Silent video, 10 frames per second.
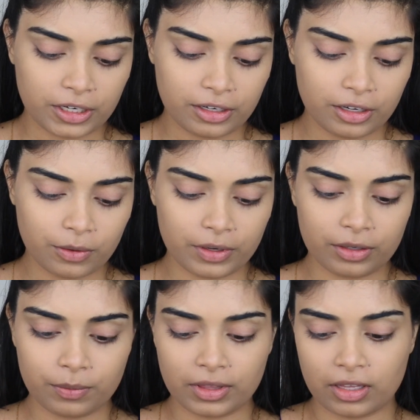I'm gonna go
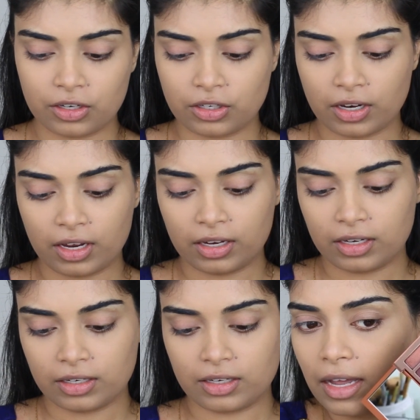in with the
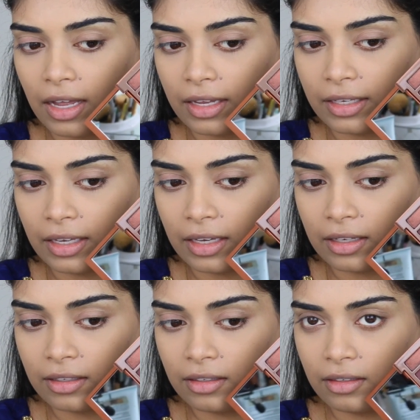shade
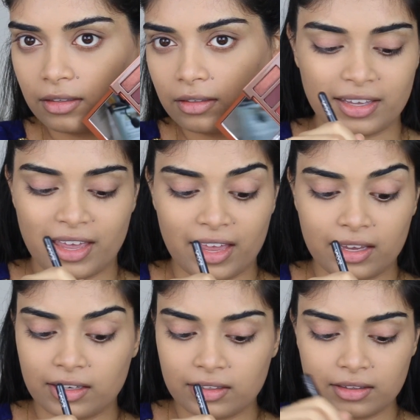Cayenne.
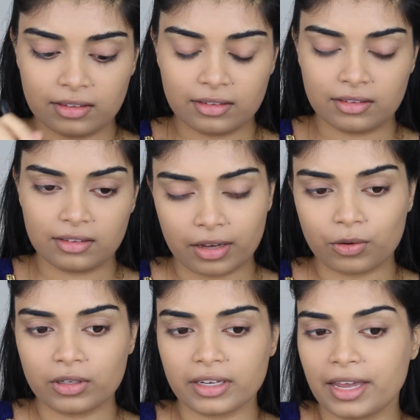Cane. I
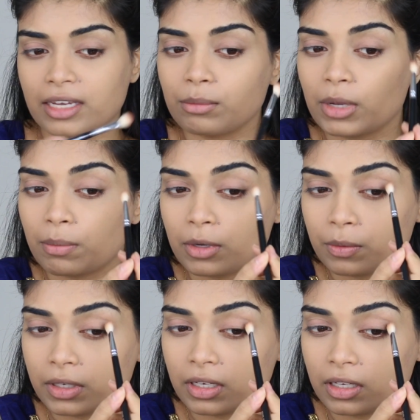call it cane
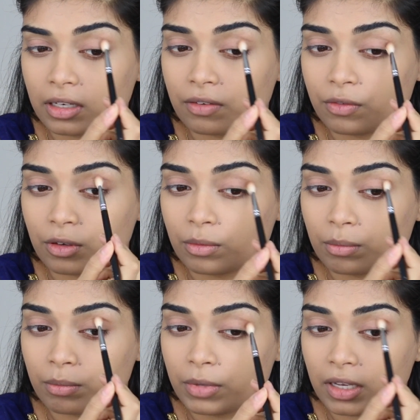pepper when I get it
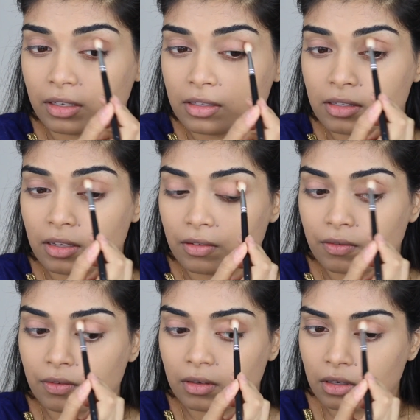from Pack and
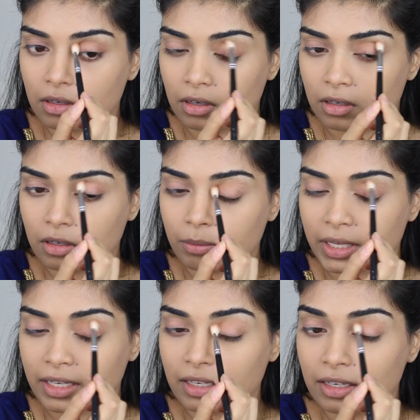Save. You know, I'm
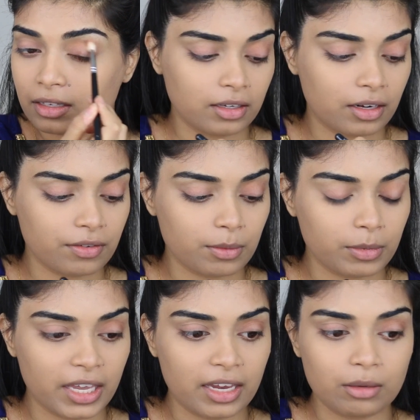like, can I have
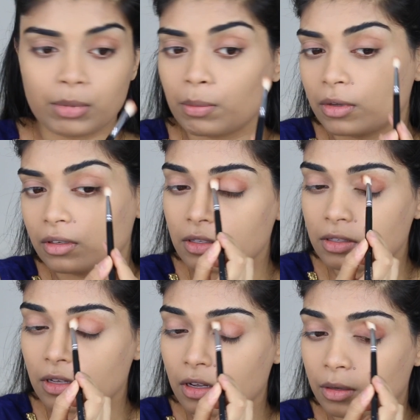some cane pepper?
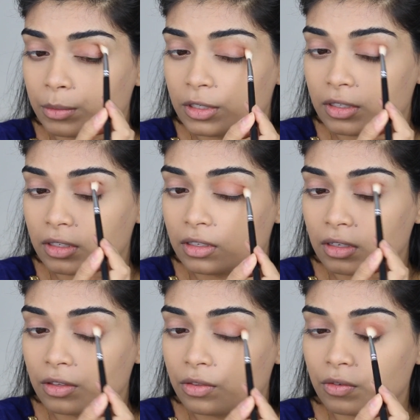So I'm just
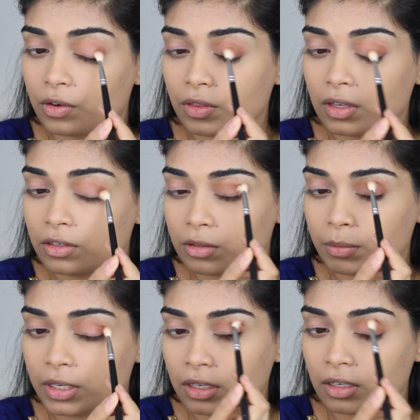gonna throw that into
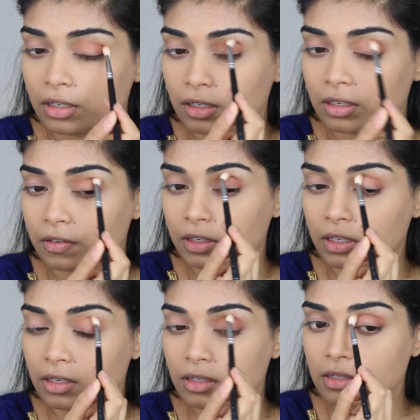my
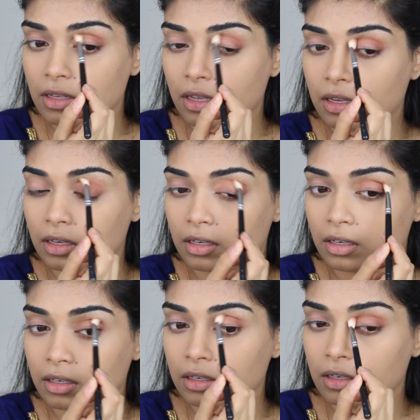crease
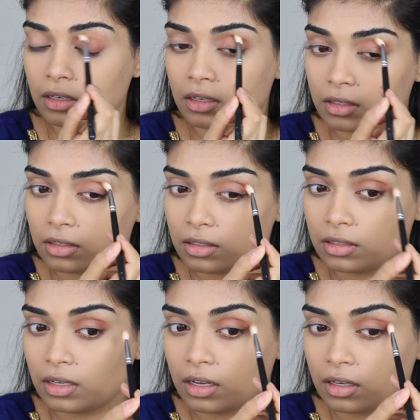and
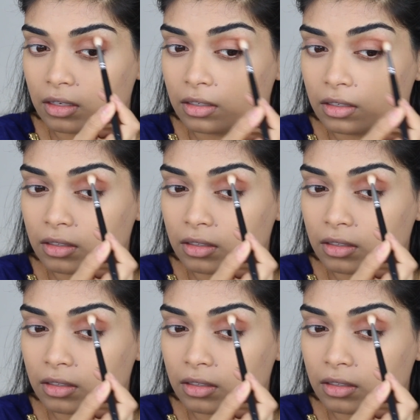just start